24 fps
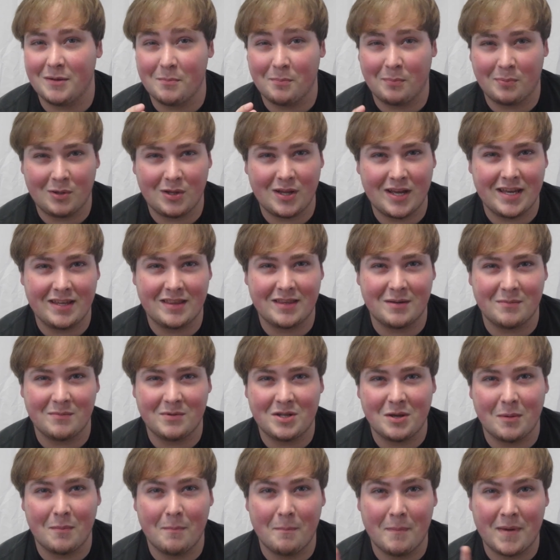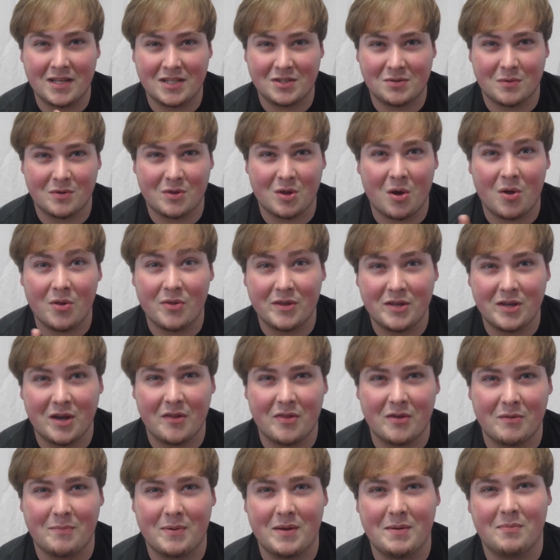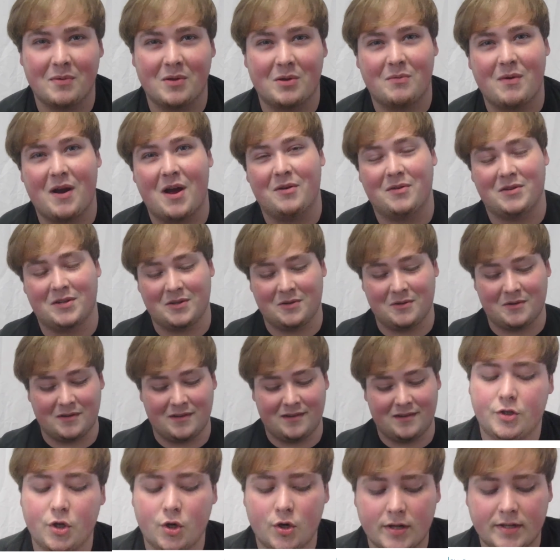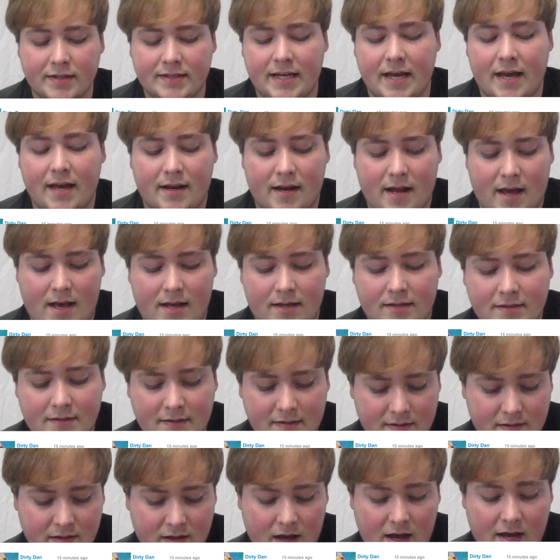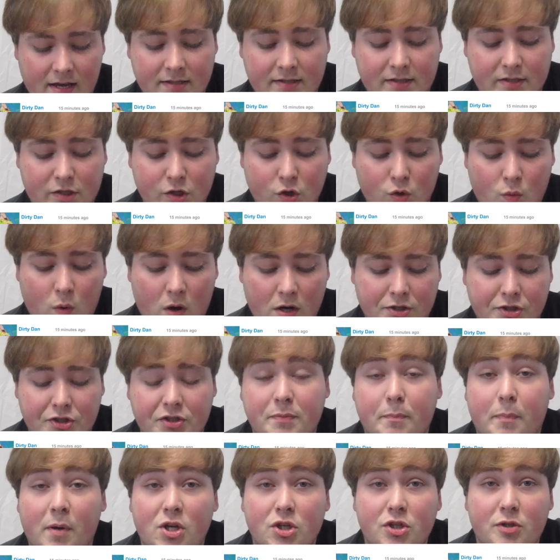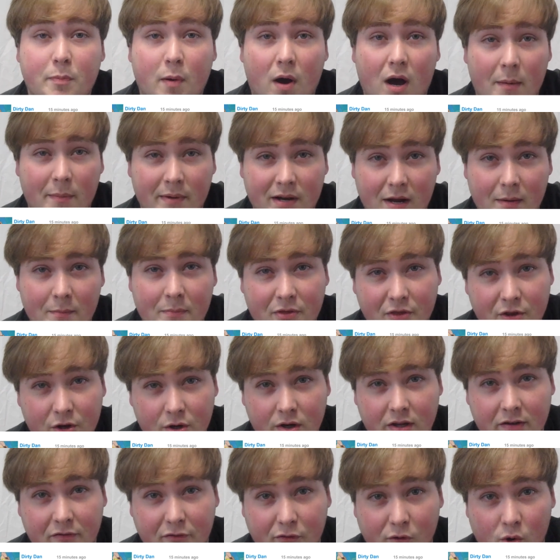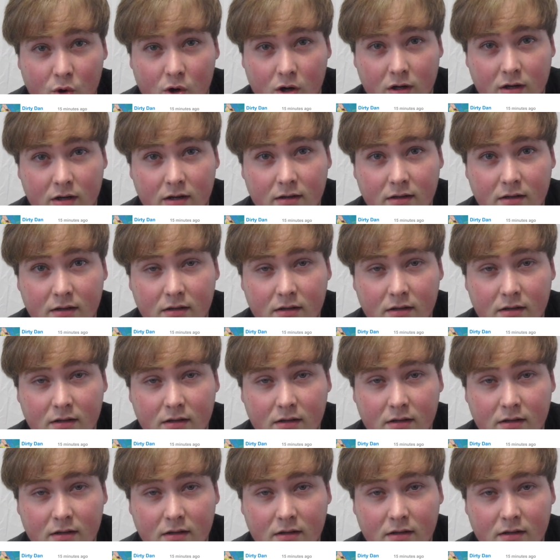then play them to mess with all the other people around you. Dirty Dan asks, I still watch Spongebob and I'm 34.